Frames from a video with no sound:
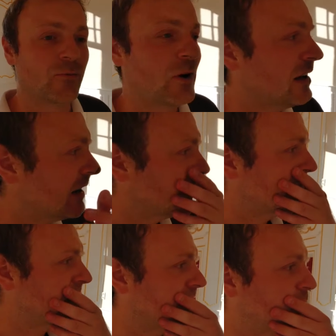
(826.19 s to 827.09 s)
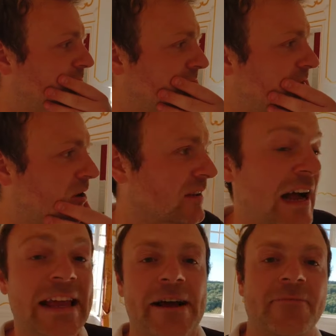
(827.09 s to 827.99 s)
one last thing that was done,
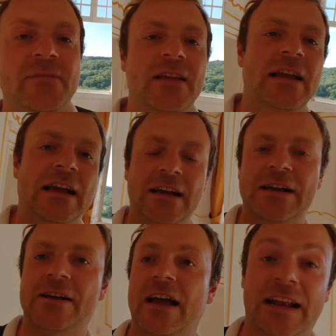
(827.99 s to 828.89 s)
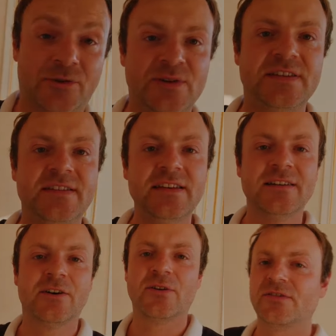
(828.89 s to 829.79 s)

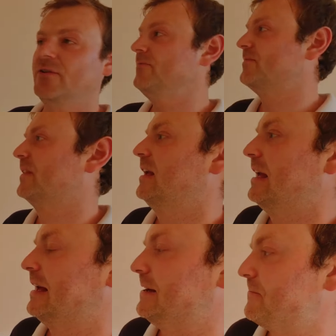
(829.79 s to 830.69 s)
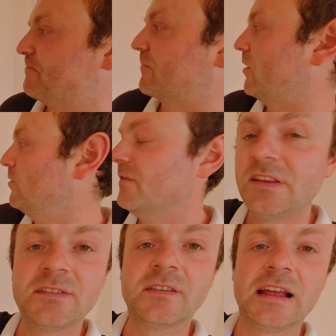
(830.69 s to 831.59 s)
electricity also. All of
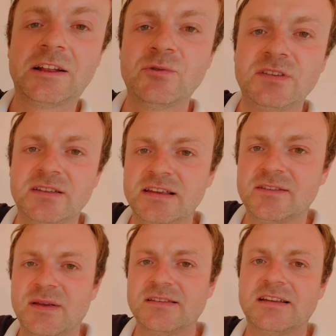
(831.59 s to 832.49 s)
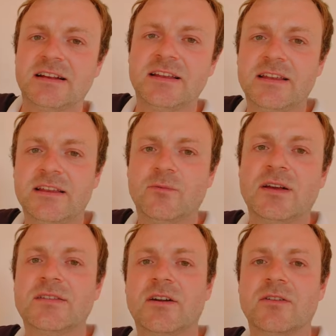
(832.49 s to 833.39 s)
this electricity is
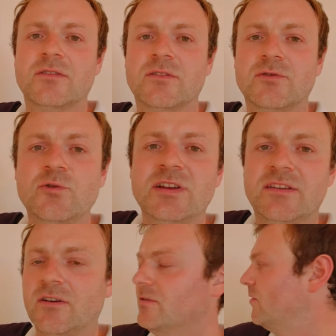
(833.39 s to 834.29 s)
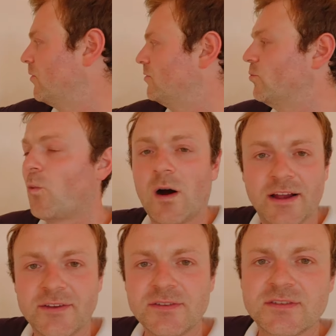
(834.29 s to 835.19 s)
newly done. All the
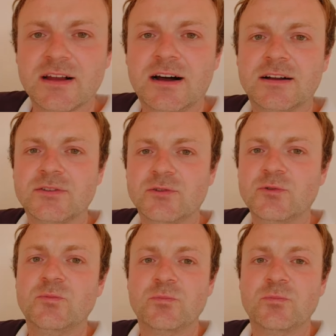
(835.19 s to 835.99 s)
wires are new,